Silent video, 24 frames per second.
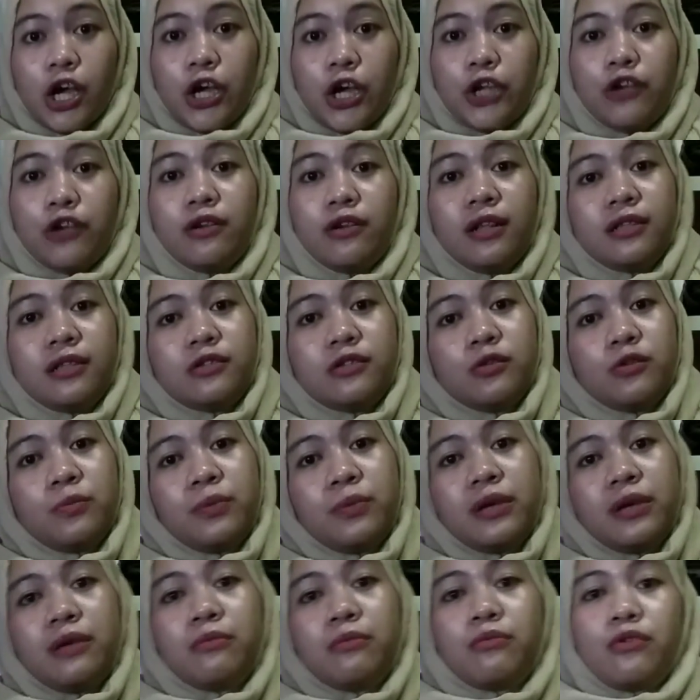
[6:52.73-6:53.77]
you need to
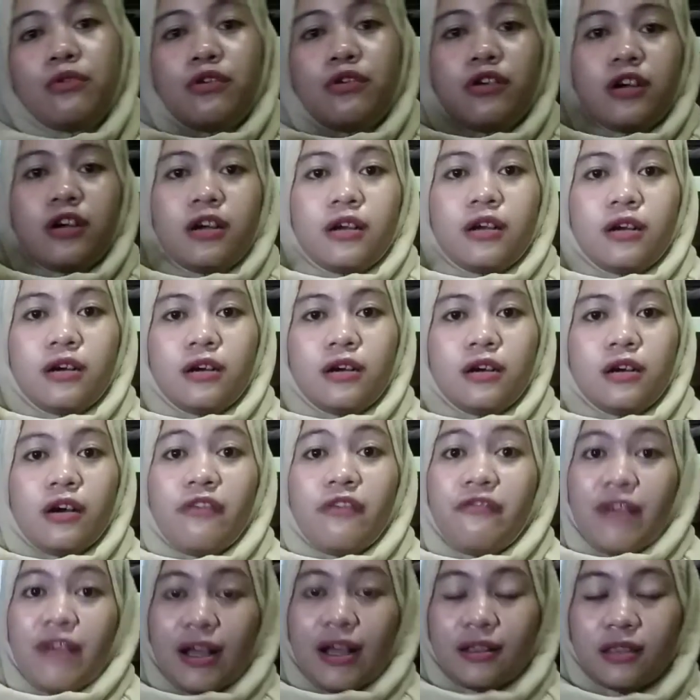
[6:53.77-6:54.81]
be more
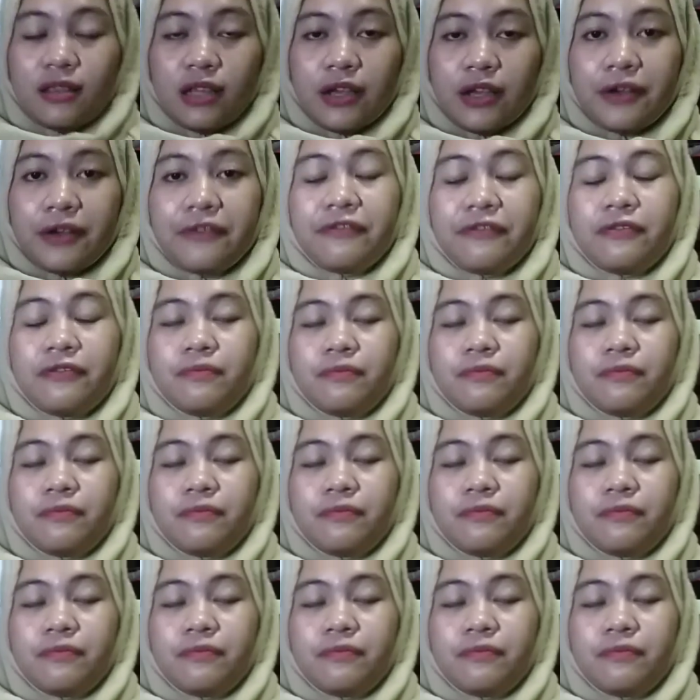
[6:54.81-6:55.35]
effective,